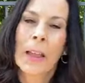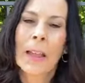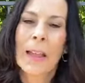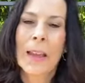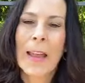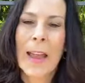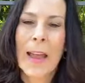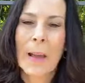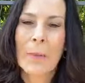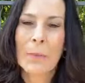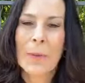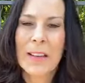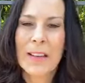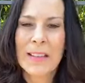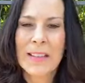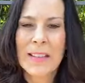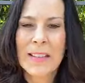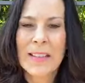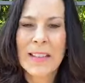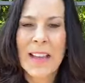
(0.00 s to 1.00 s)
It
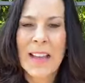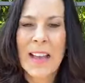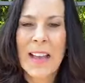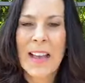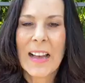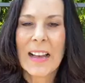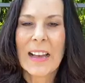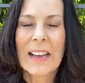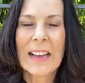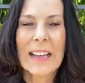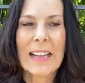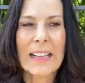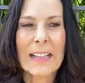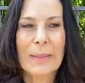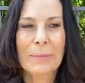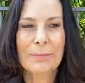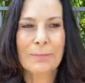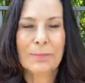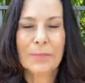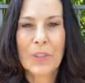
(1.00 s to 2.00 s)
happens.
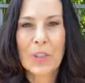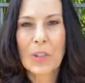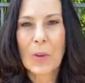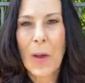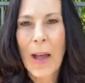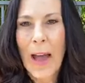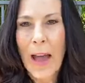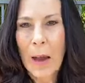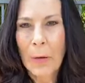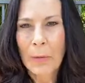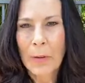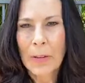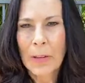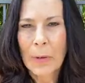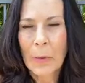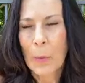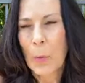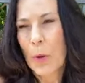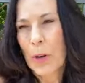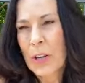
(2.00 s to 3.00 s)
Um, so how are
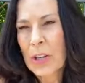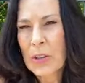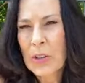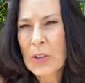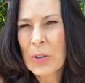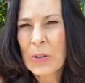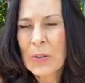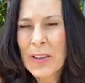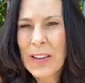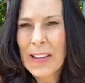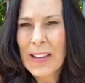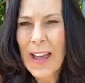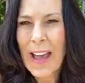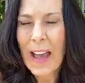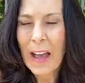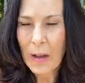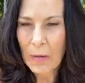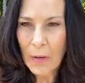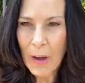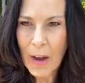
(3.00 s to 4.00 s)
what are you doing?
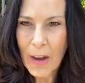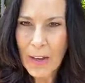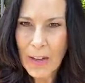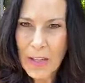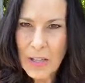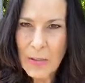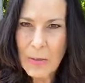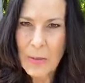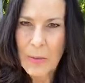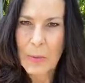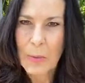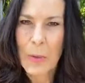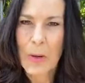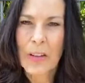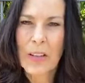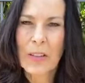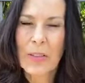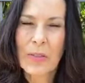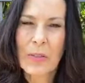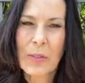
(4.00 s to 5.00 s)
How are you and what
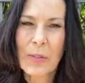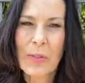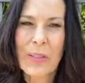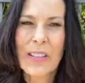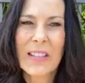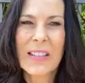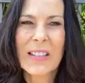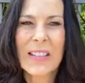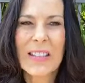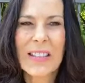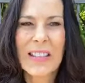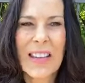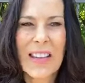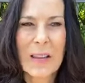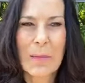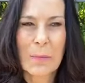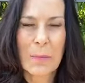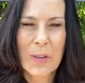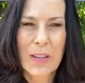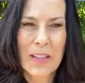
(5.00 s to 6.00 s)
are you doing to
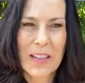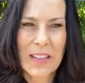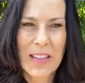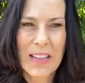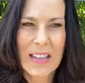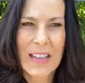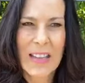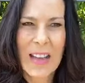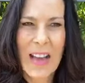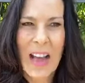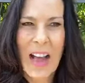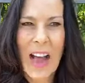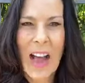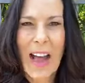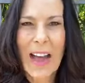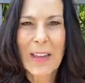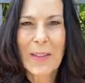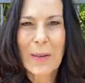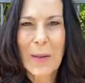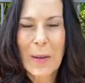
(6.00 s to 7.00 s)
stay busy?
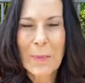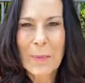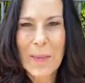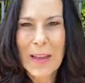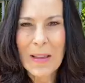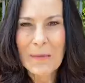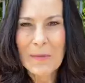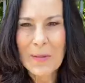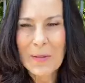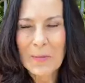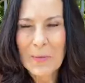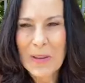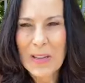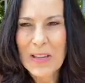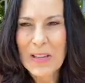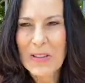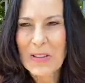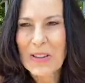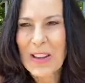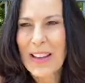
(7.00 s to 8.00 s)
I thought maybe we
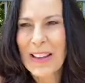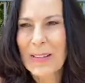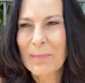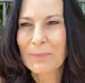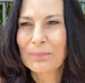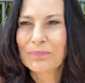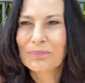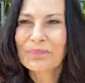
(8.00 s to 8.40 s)
could uh,